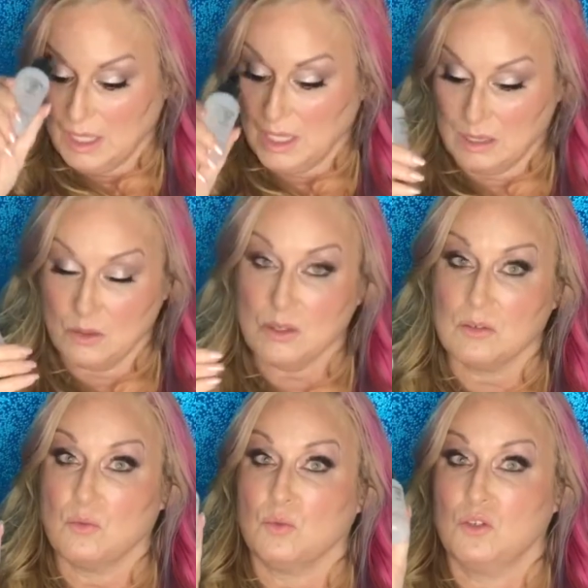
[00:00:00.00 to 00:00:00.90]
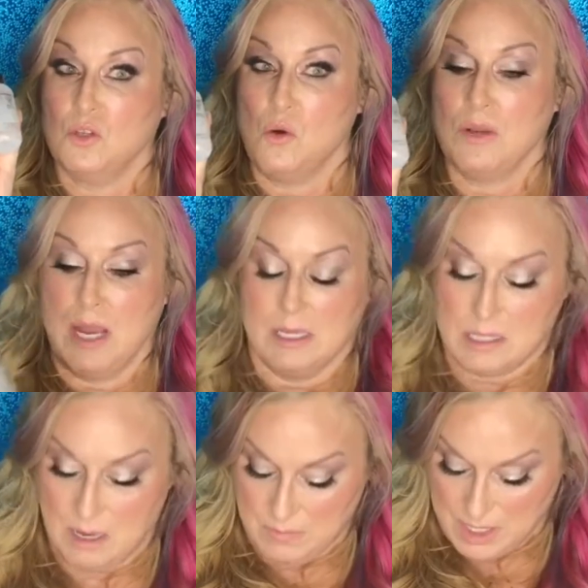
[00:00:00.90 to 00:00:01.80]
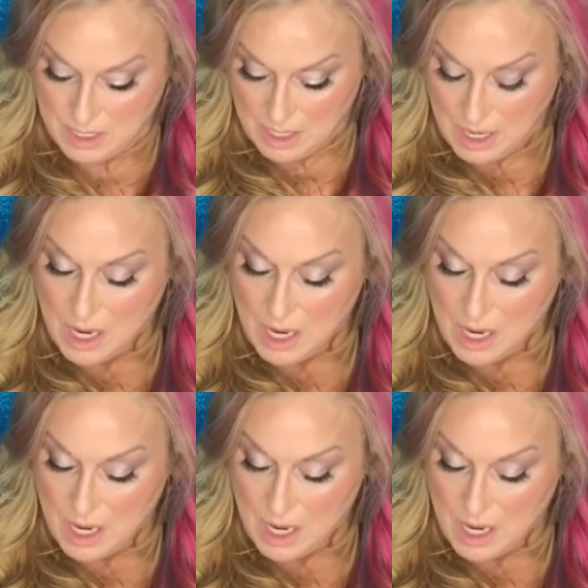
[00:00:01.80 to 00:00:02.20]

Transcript: It looks so nice. I mean,